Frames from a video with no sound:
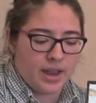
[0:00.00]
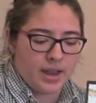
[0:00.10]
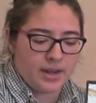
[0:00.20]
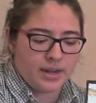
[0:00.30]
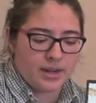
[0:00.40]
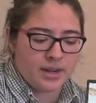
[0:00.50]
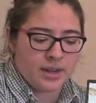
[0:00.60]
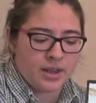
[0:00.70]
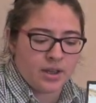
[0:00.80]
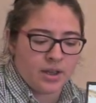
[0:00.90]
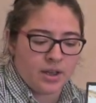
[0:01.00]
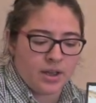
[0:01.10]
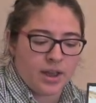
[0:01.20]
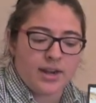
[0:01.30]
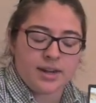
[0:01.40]
any
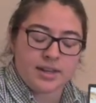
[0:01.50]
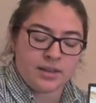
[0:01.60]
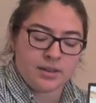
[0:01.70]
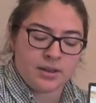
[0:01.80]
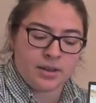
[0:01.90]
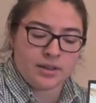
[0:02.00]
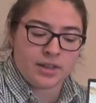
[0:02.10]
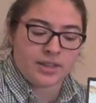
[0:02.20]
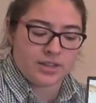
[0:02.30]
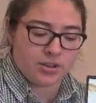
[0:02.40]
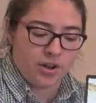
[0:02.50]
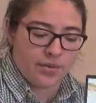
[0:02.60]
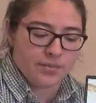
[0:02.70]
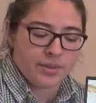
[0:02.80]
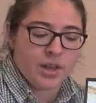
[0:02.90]
that they saw.
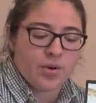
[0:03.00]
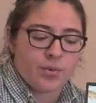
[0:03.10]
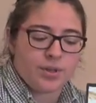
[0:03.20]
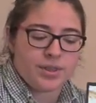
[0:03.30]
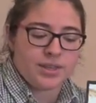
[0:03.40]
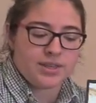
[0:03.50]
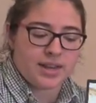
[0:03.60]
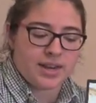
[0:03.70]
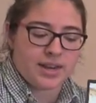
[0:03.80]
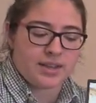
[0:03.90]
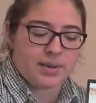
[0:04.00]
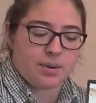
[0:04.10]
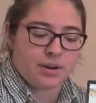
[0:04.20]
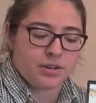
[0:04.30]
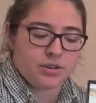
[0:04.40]
With this data, they
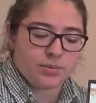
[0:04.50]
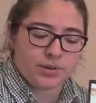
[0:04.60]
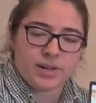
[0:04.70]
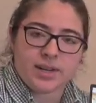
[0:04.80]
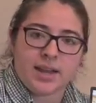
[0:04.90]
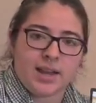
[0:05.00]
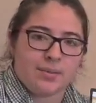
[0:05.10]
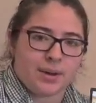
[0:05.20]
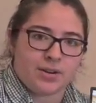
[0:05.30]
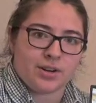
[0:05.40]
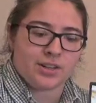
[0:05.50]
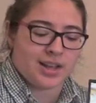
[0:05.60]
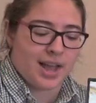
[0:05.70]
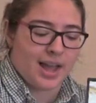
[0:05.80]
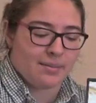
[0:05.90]
monitor breeding and
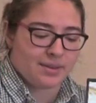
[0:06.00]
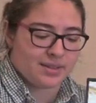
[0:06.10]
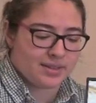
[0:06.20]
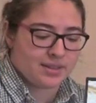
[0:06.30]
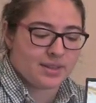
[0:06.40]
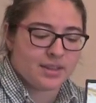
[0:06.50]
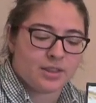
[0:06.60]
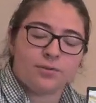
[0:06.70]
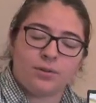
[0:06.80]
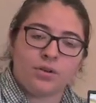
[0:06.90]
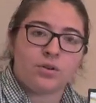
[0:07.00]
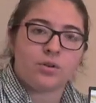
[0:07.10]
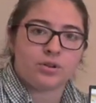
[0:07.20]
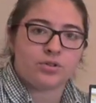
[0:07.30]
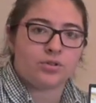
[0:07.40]
migration habits. The Florida
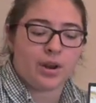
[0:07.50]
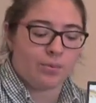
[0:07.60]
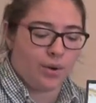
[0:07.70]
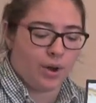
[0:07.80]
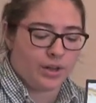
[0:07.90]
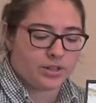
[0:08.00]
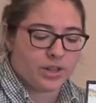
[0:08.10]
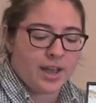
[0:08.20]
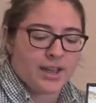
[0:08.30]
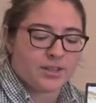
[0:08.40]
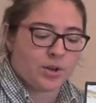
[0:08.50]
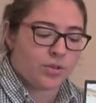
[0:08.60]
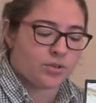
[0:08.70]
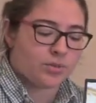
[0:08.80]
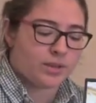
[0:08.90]
Horseshoe Crab Watch has
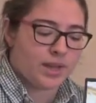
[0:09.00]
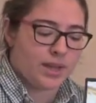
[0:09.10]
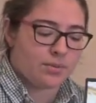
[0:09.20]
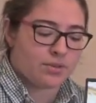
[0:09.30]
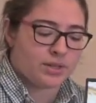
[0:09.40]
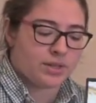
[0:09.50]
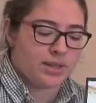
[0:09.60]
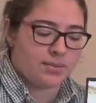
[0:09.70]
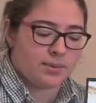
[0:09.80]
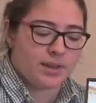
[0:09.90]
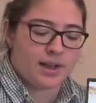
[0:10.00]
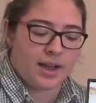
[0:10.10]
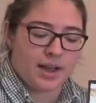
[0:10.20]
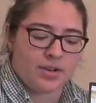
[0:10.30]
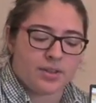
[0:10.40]
also been able to keep an
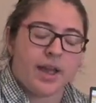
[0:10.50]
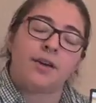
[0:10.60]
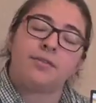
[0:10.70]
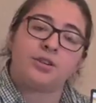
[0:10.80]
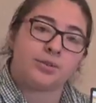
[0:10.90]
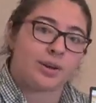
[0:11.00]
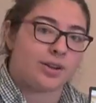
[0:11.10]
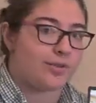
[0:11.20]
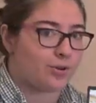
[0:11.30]
eye on the average amount